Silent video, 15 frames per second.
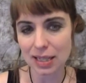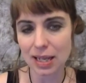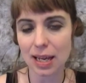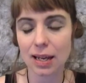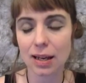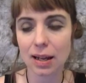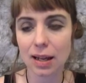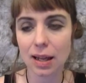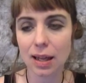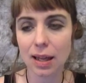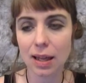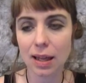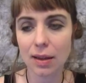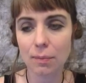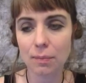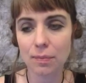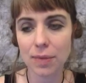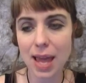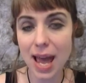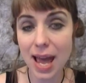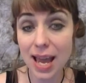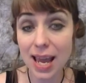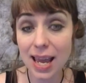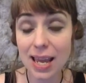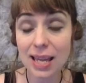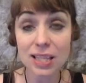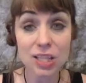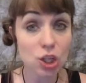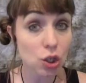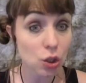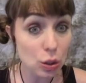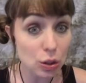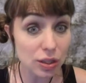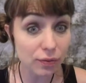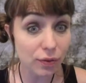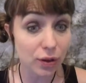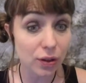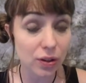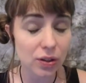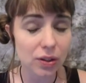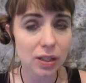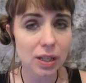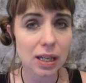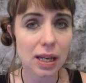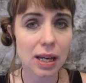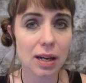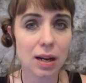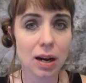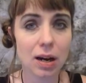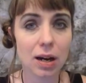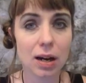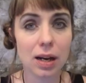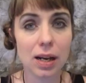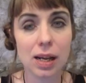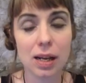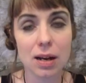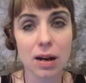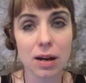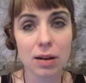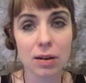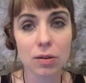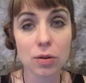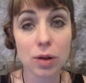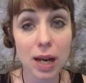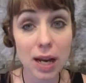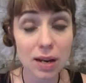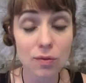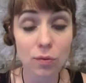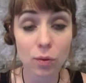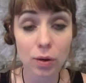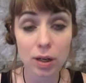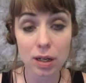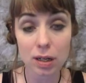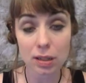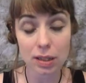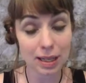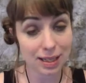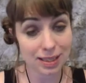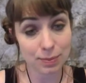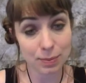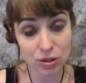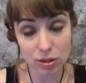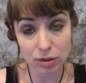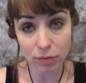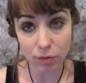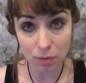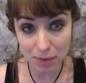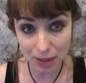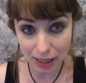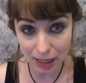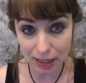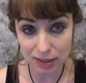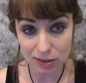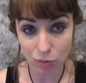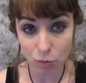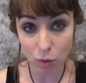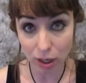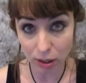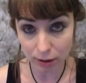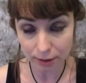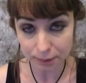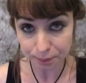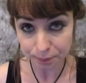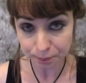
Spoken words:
It is useful in our creative work, like especially for me as a writer.